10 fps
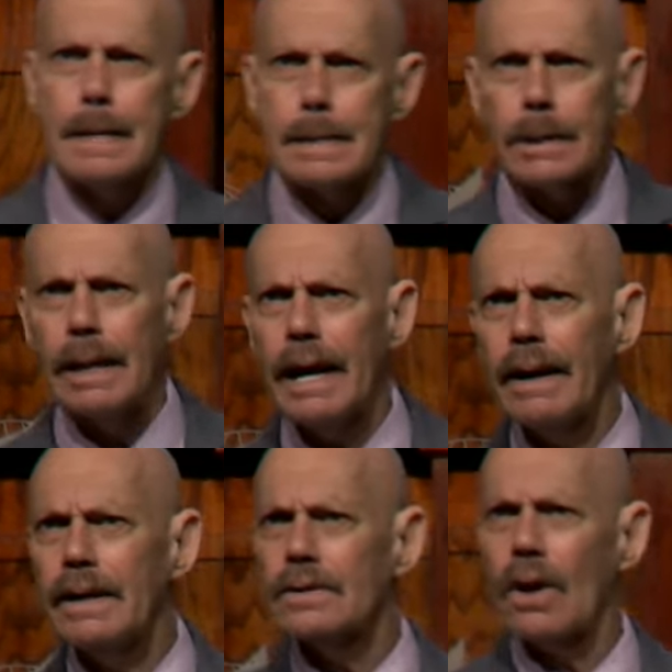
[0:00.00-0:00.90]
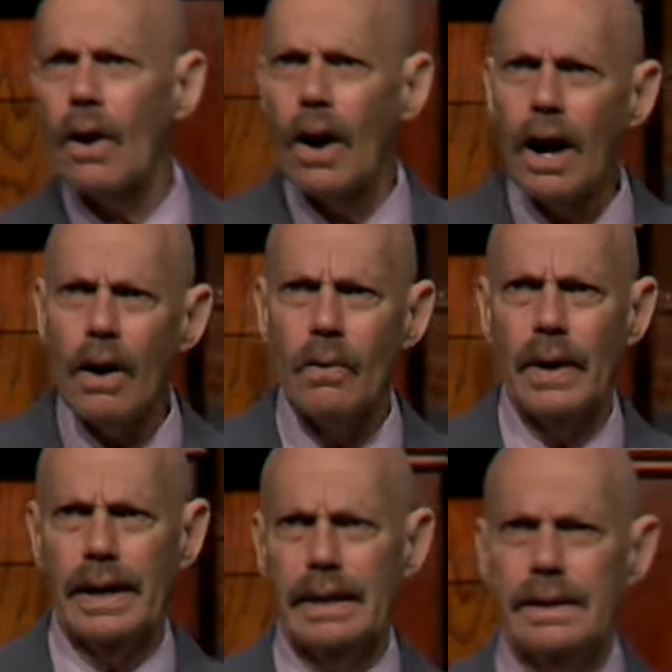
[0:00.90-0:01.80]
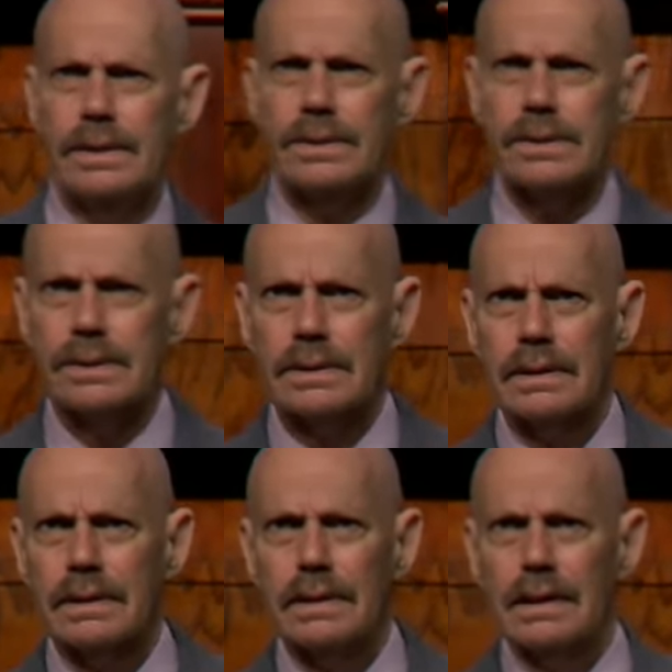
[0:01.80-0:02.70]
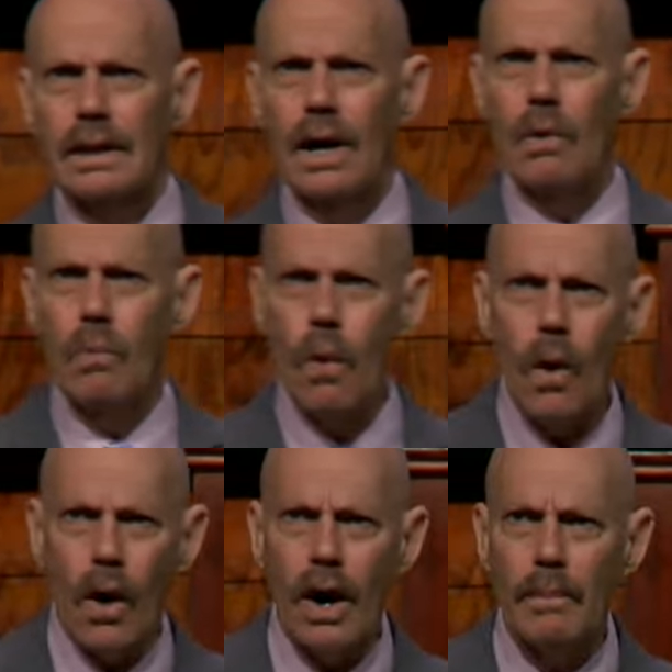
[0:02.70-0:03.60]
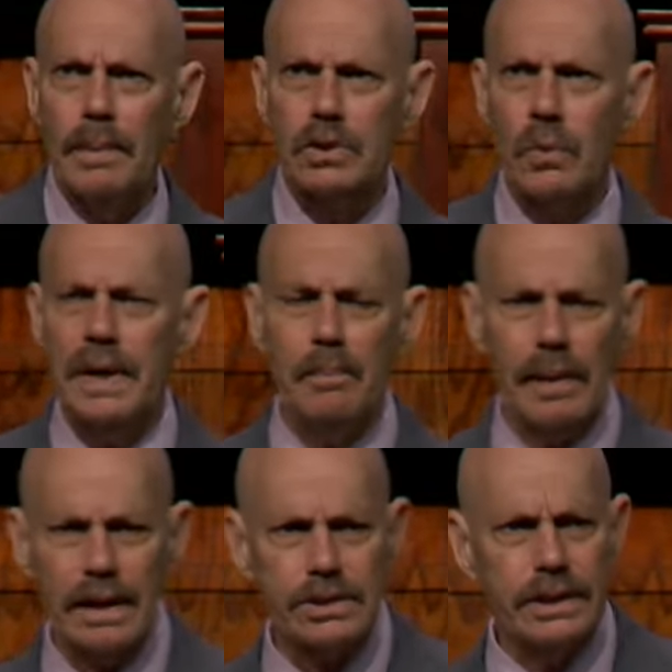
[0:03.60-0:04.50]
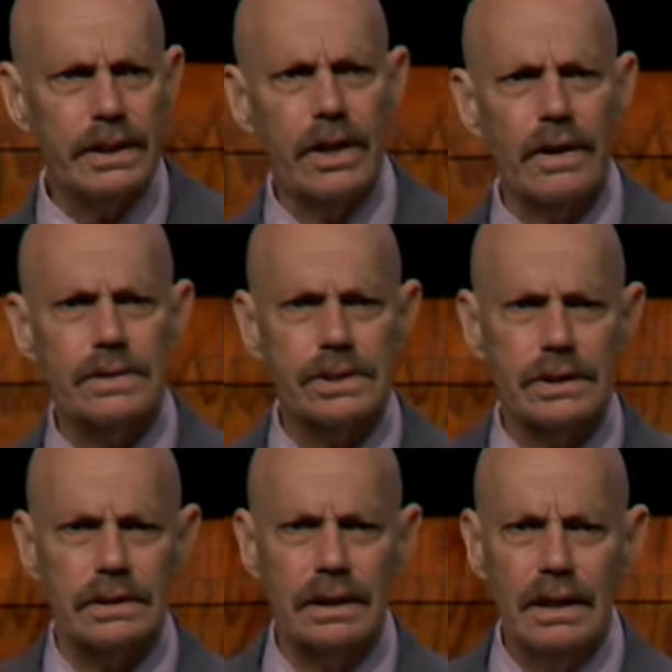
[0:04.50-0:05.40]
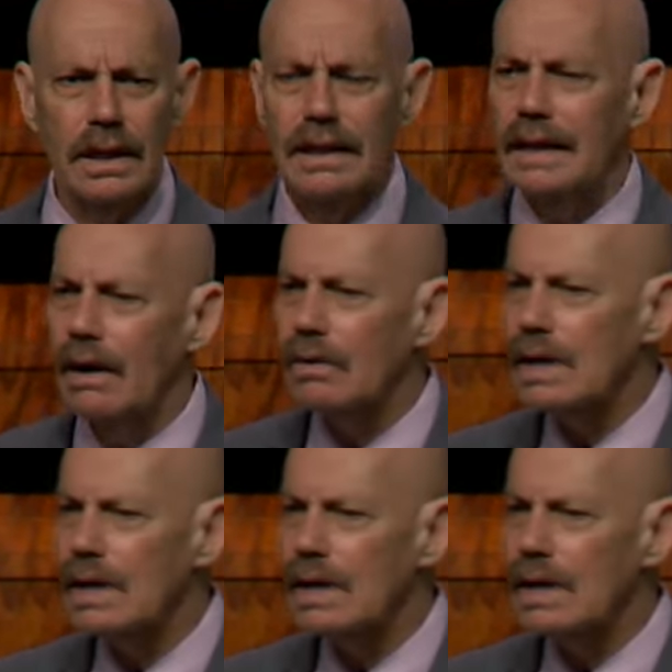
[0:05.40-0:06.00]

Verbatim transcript: So there is always a war between blessing and cursing. Now,